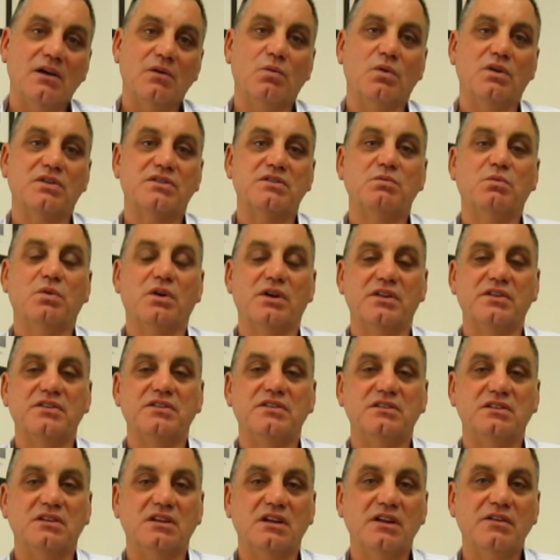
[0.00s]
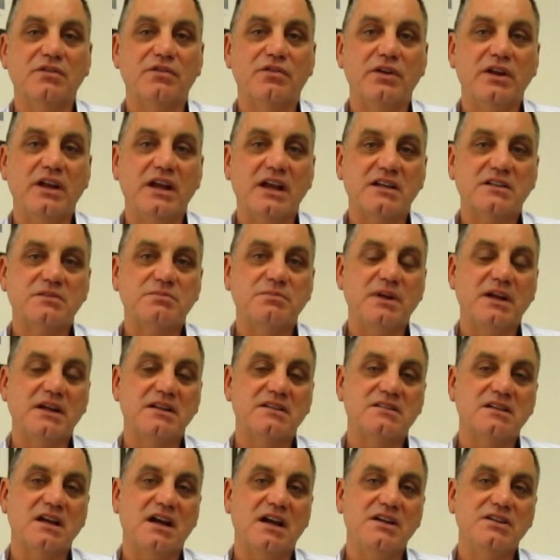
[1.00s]
what are delivery
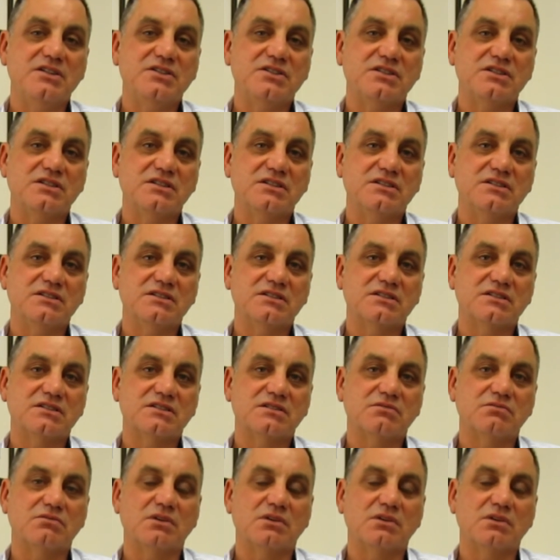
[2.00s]
expectations,